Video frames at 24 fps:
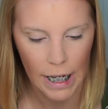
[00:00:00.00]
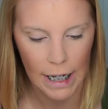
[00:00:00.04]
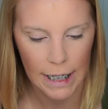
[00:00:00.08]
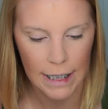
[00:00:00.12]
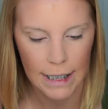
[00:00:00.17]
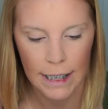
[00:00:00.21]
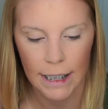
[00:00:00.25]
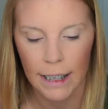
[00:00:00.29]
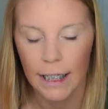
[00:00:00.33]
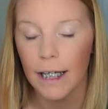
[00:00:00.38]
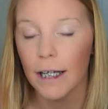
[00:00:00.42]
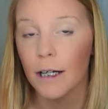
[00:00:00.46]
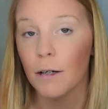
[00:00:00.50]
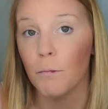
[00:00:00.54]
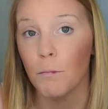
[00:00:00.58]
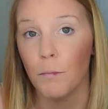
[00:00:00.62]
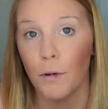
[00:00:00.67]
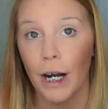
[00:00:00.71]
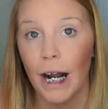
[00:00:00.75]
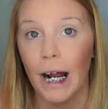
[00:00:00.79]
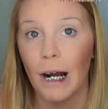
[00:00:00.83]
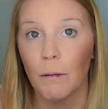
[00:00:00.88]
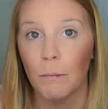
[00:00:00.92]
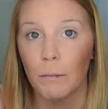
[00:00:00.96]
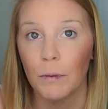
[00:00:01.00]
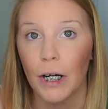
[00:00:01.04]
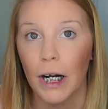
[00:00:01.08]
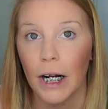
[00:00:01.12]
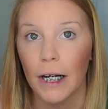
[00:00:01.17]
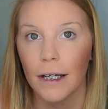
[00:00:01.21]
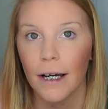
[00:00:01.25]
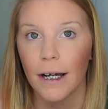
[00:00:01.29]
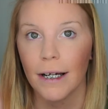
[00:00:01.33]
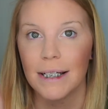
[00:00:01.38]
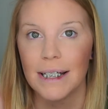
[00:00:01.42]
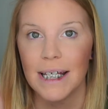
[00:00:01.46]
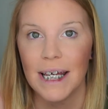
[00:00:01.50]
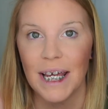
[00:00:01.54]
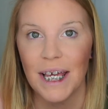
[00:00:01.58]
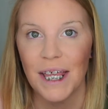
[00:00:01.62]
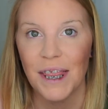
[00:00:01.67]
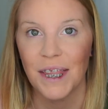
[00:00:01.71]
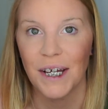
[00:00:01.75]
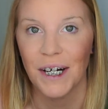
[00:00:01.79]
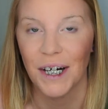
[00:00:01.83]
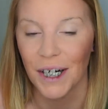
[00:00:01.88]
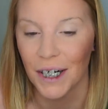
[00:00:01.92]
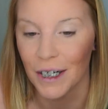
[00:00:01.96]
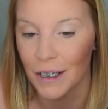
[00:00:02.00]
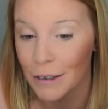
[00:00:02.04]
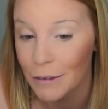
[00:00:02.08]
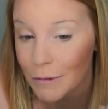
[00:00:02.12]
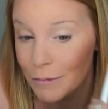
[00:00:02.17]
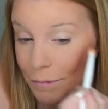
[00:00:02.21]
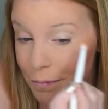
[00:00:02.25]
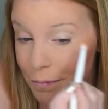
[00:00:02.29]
I didn't get a brow product either.